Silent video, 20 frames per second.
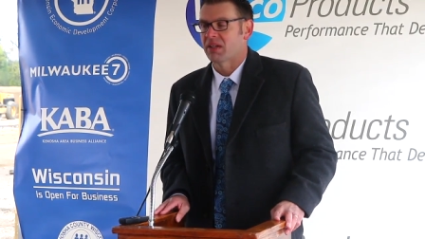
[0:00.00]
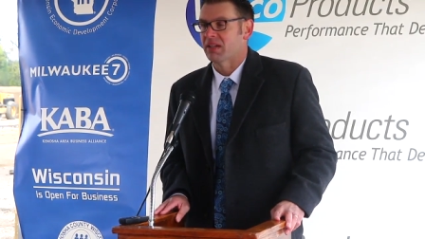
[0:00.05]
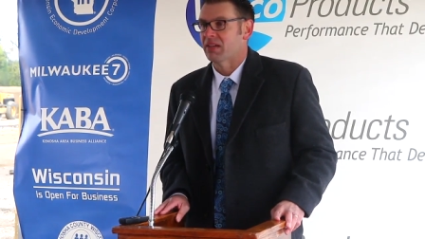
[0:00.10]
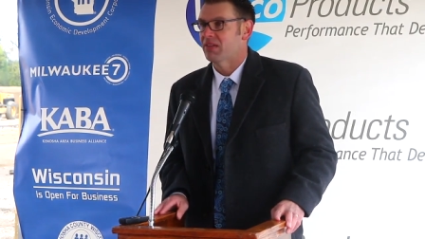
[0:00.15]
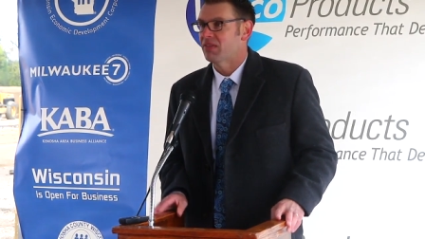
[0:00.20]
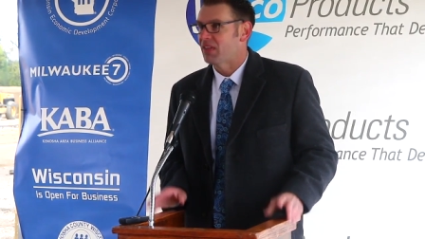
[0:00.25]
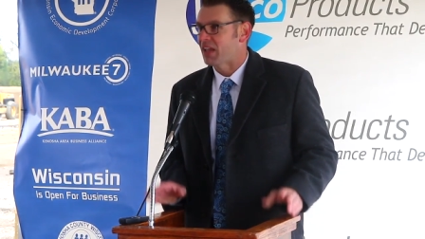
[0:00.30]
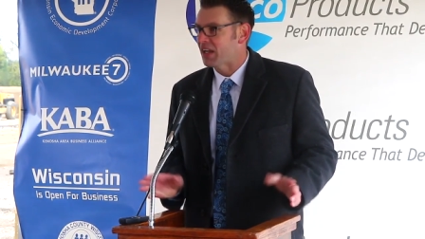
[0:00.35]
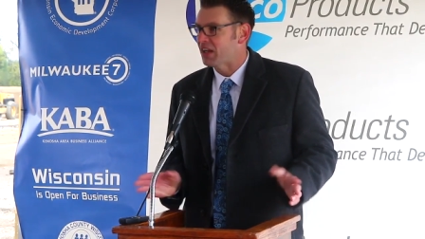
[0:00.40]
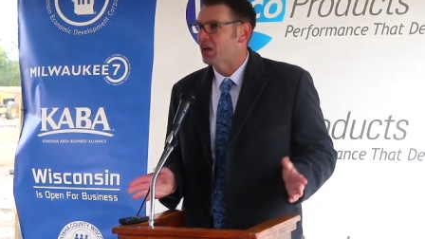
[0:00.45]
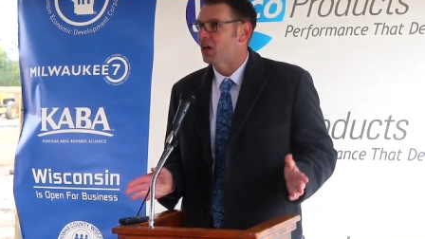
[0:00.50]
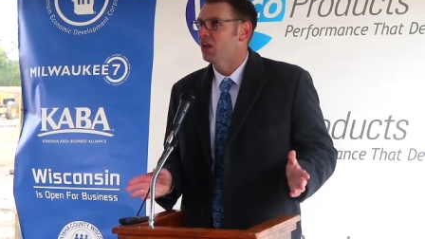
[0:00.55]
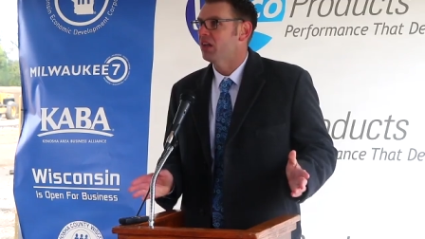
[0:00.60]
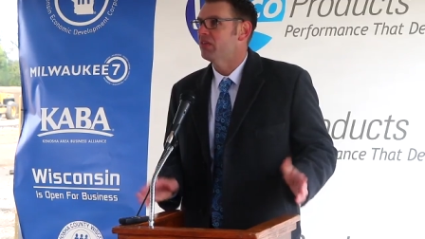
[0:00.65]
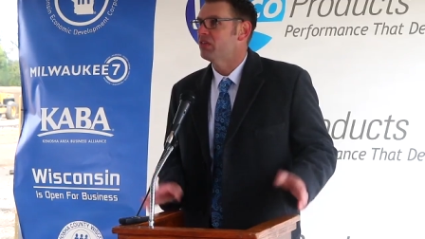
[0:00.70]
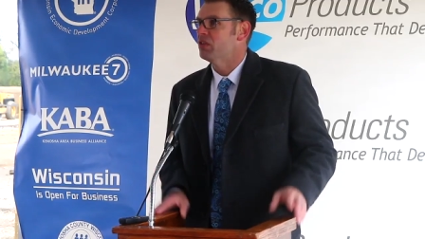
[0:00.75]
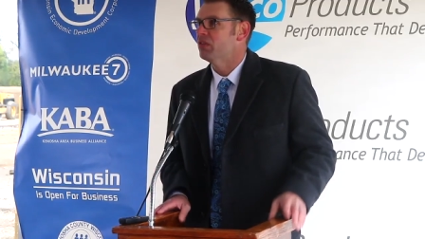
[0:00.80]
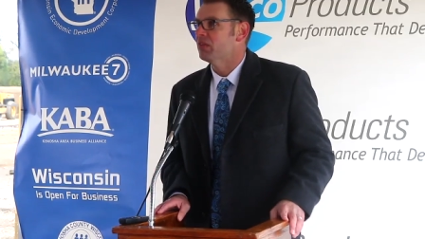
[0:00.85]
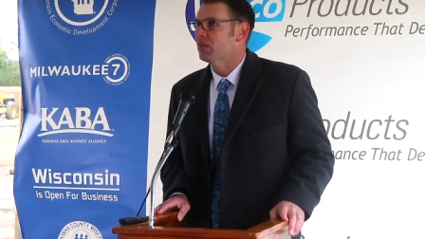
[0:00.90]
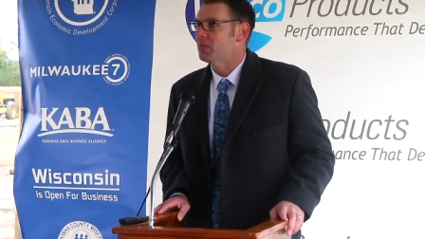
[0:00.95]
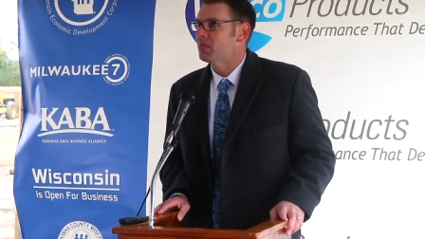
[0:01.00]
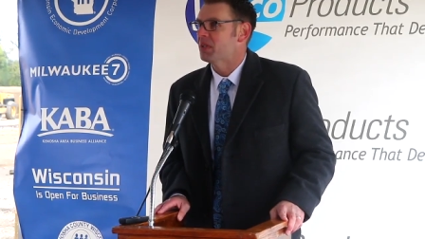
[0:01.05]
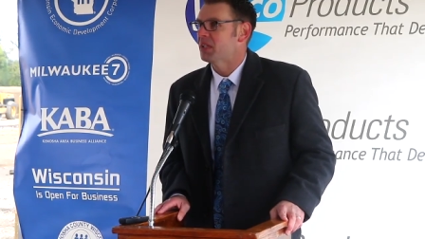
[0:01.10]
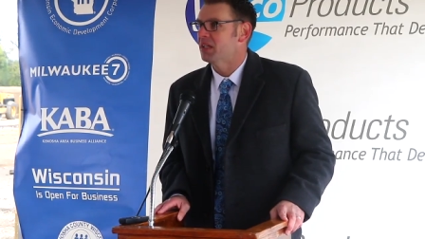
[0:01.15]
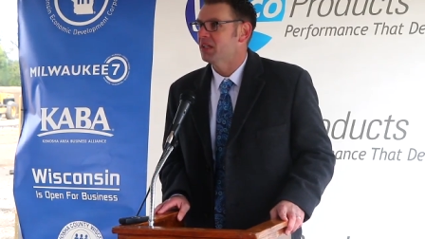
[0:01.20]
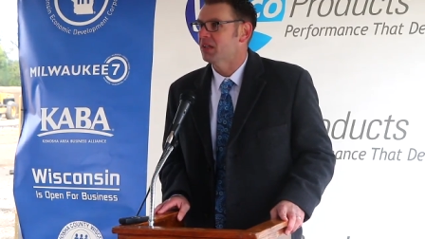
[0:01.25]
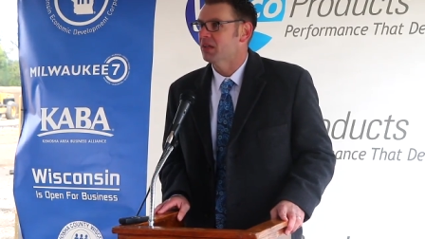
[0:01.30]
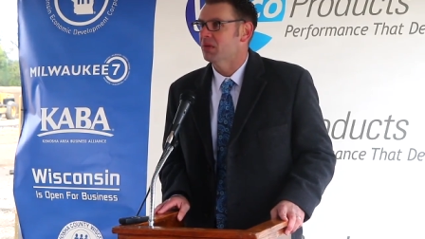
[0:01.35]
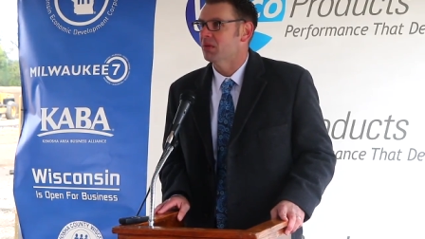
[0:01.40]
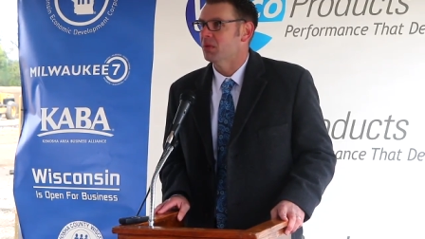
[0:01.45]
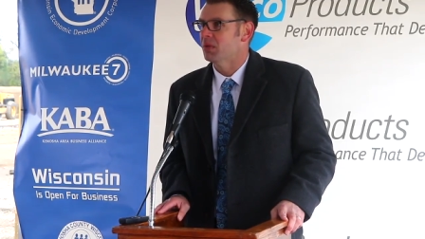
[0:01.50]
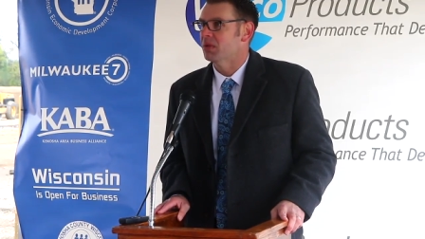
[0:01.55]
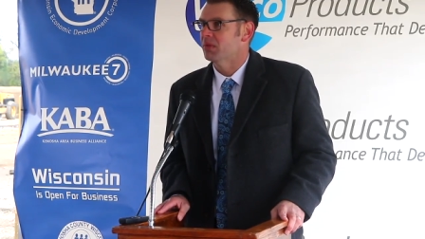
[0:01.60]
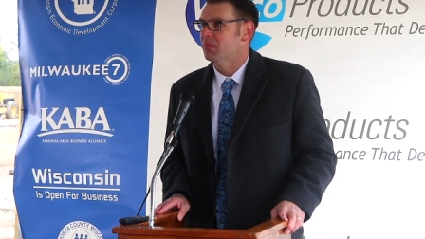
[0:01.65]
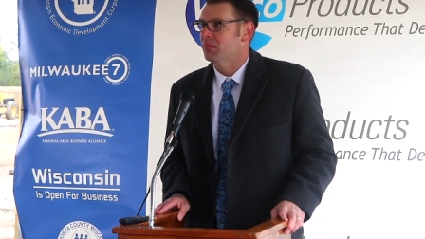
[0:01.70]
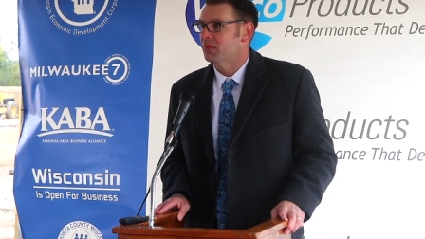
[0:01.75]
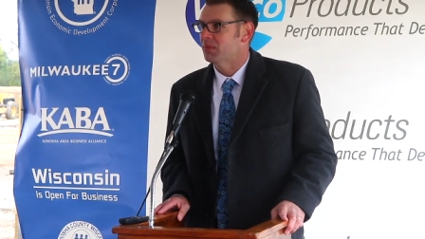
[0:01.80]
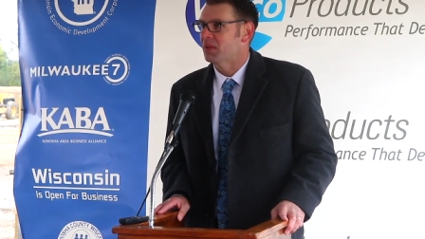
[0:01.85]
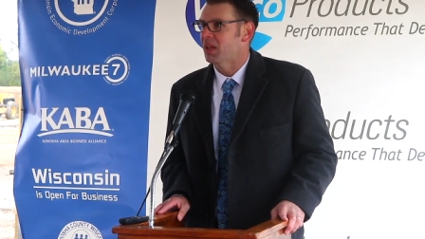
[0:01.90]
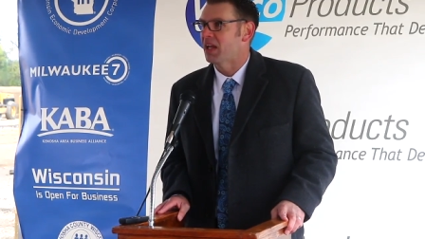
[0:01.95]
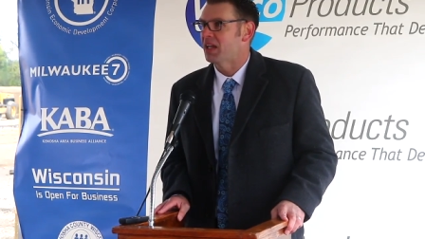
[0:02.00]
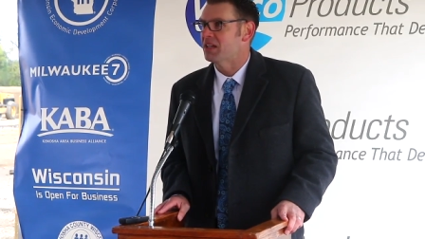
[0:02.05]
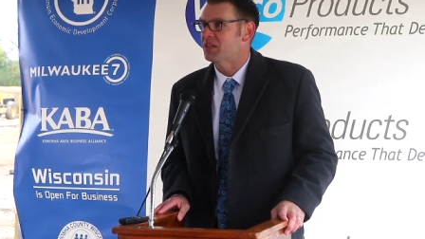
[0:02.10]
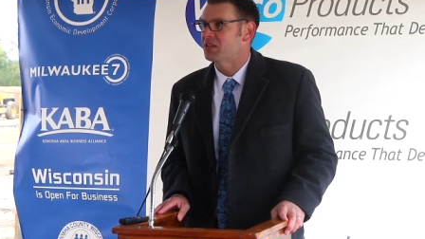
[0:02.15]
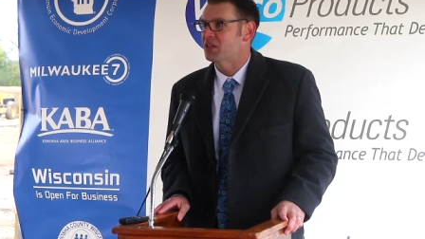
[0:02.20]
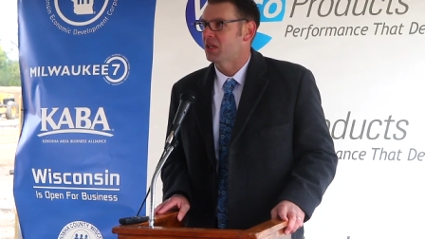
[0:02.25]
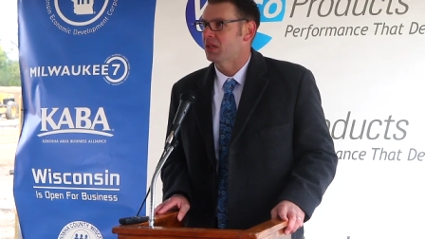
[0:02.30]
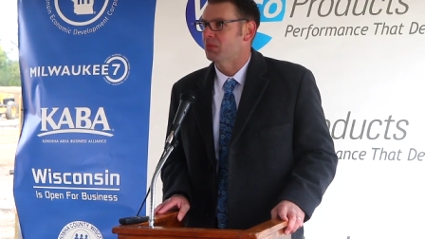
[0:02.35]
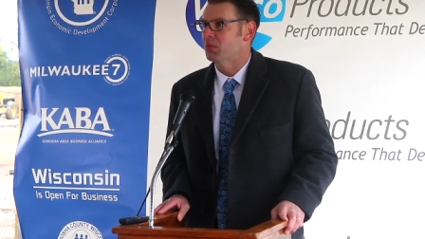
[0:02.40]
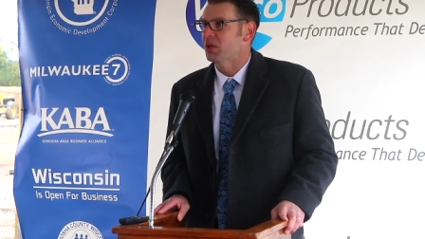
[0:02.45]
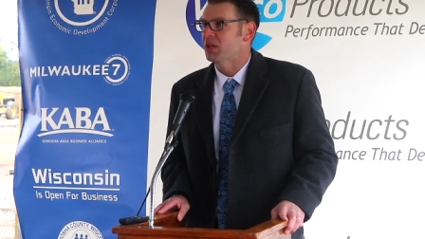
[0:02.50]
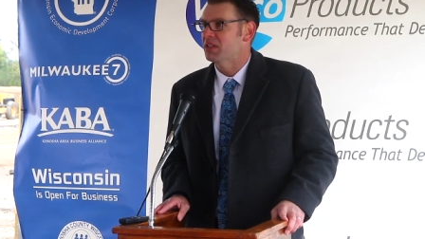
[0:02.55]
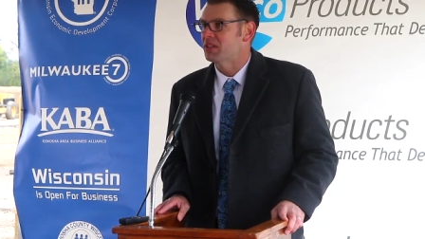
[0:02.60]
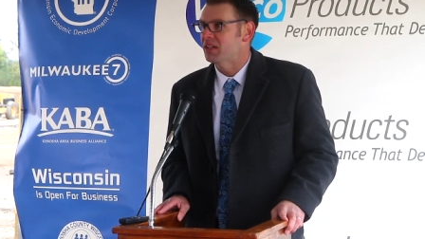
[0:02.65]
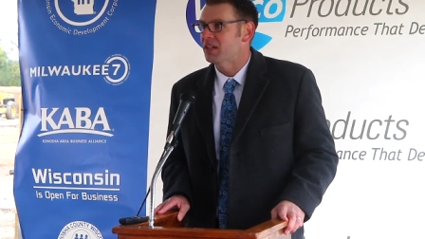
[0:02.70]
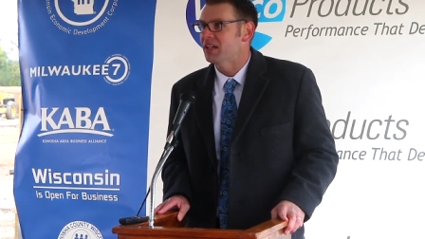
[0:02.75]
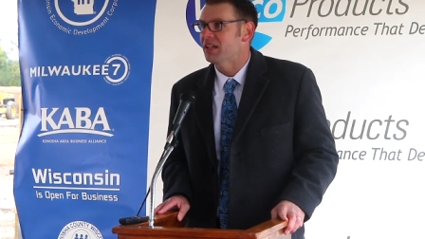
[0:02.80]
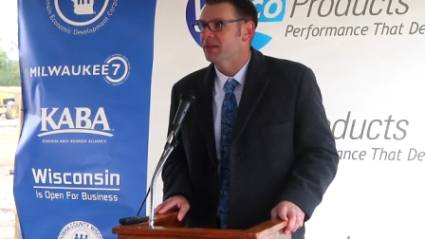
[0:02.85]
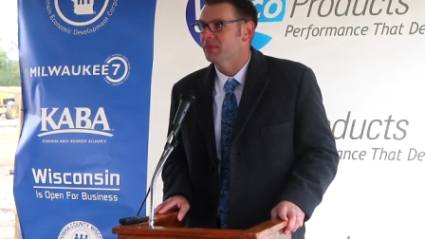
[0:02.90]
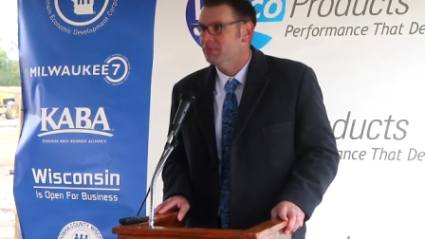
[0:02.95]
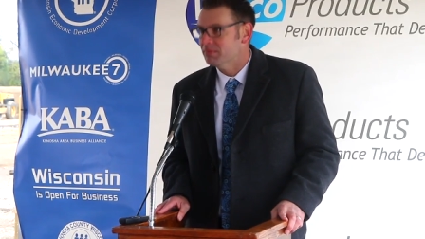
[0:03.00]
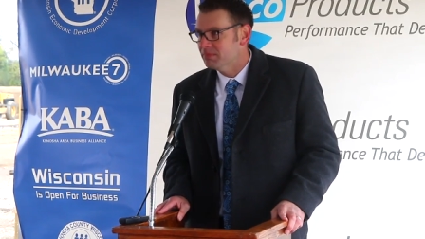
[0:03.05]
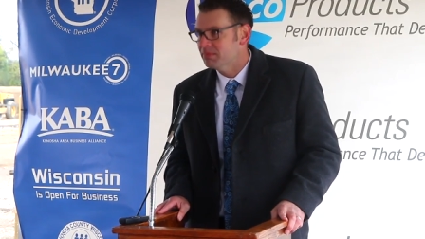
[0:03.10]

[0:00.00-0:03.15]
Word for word: And thank all of you for being here. We're glad to celebrate today.